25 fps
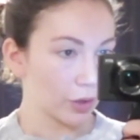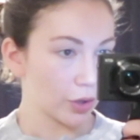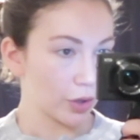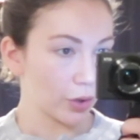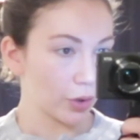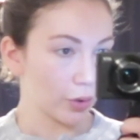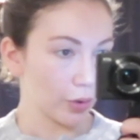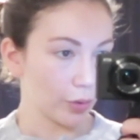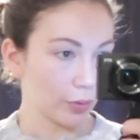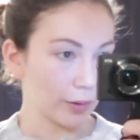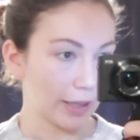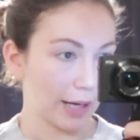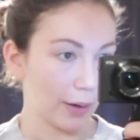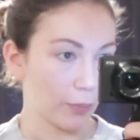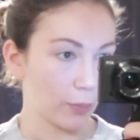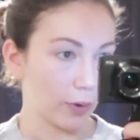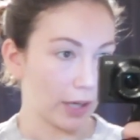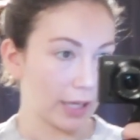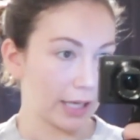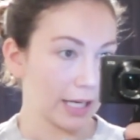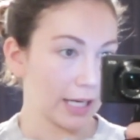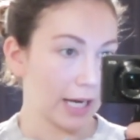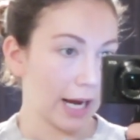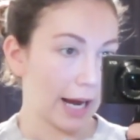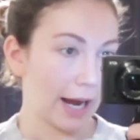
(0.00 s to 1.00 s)
to get
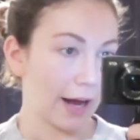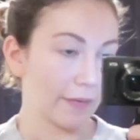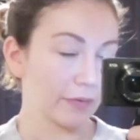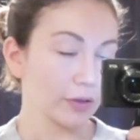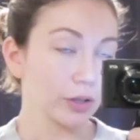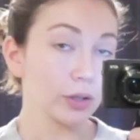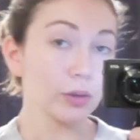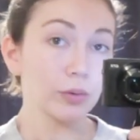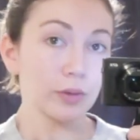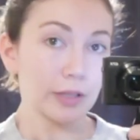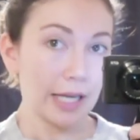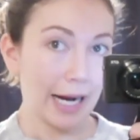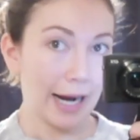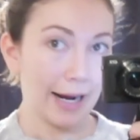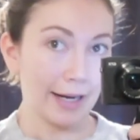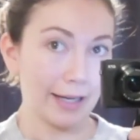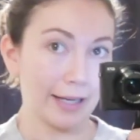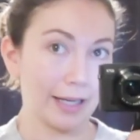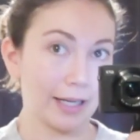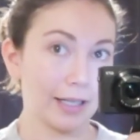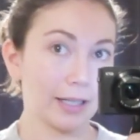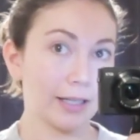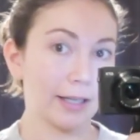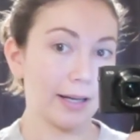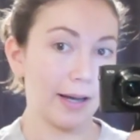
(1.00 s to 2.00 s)
ready. I have to go
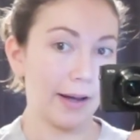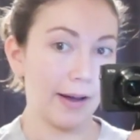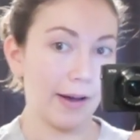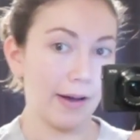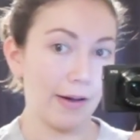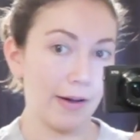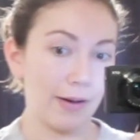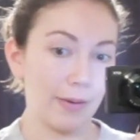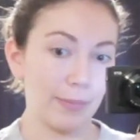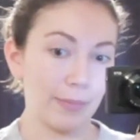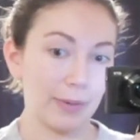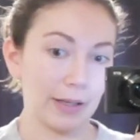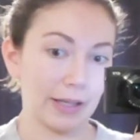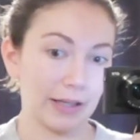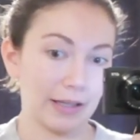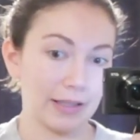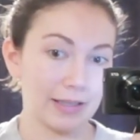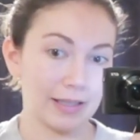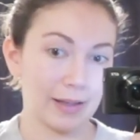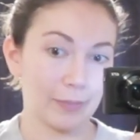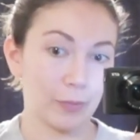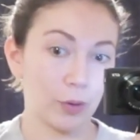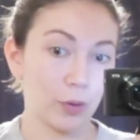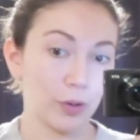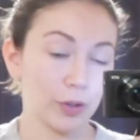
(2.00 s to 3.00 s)
tanning
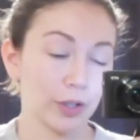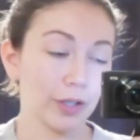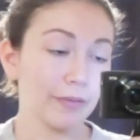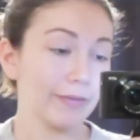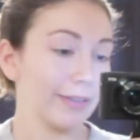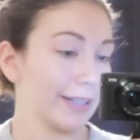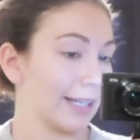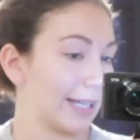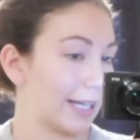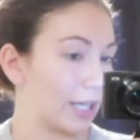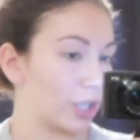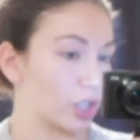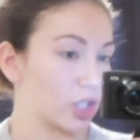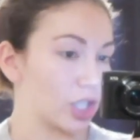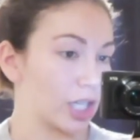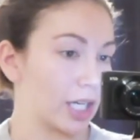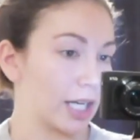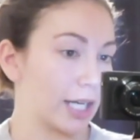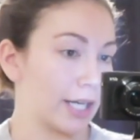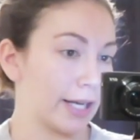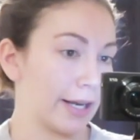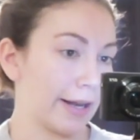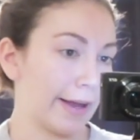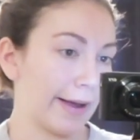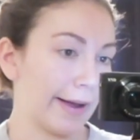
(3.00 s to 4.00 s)
because I'm going on
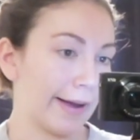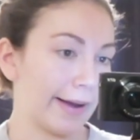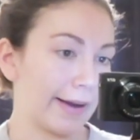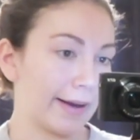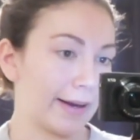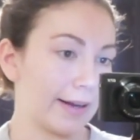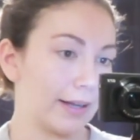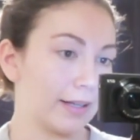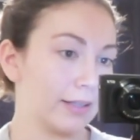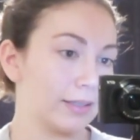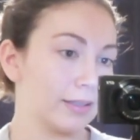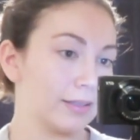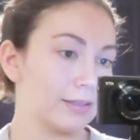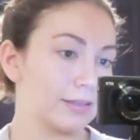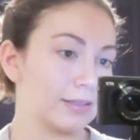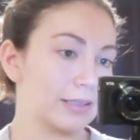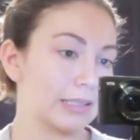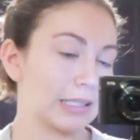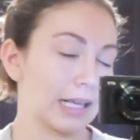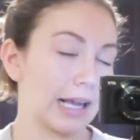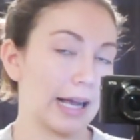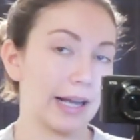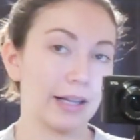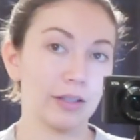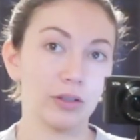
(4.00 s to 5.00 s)
vacation
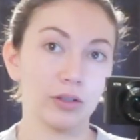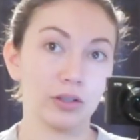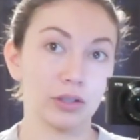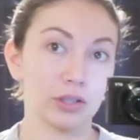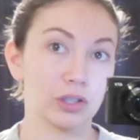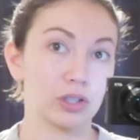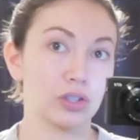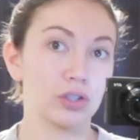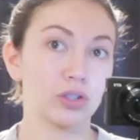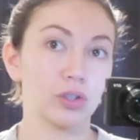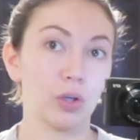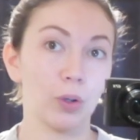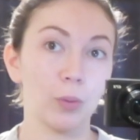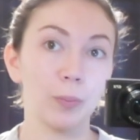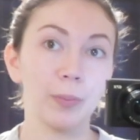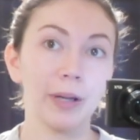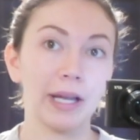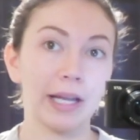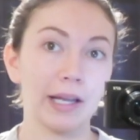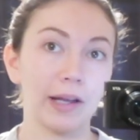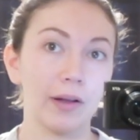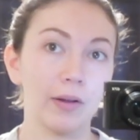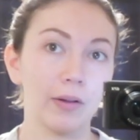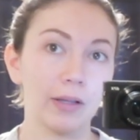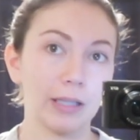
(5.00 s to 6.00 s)
and I look so
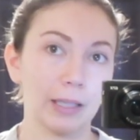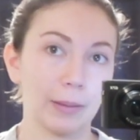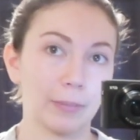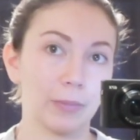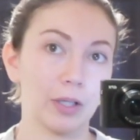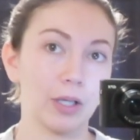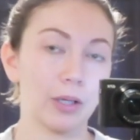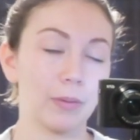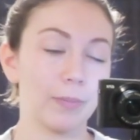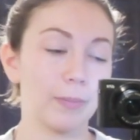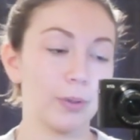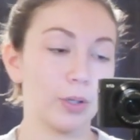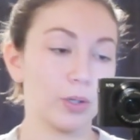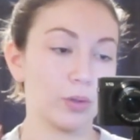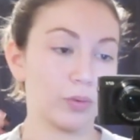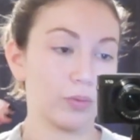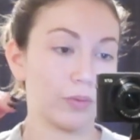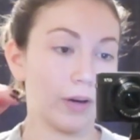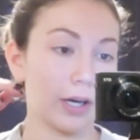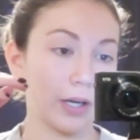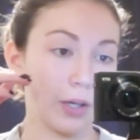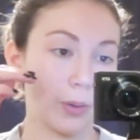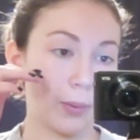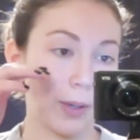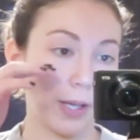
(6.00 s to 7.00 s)
pale and I'm gonna burn
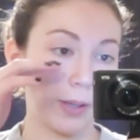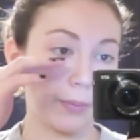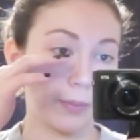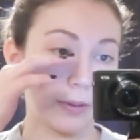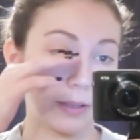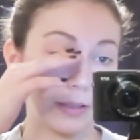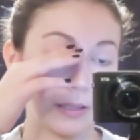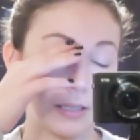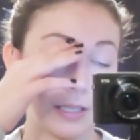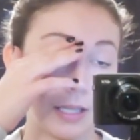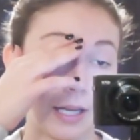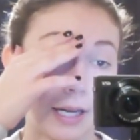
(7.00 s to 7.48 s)
right away once